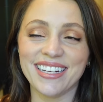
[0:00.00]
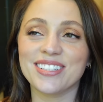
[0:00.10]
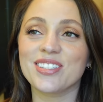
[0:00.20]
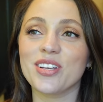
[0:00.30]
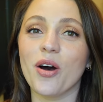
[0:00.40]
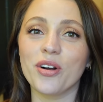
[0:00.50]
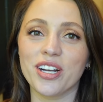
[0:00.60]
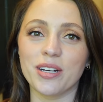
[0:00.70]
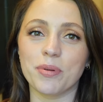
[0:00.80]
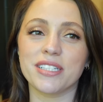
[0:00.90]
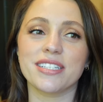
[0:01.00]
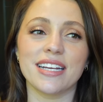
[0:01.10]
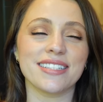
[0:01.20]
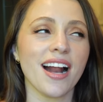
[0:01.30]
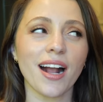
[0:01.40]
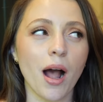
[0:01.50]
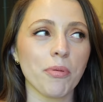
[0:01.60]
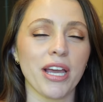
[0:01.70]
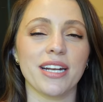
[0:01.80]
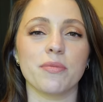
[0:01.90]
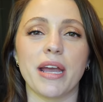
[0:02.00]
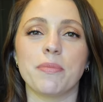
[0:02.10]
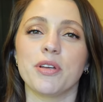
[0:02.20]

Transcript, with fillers: It is so good, but it's not complicated to make,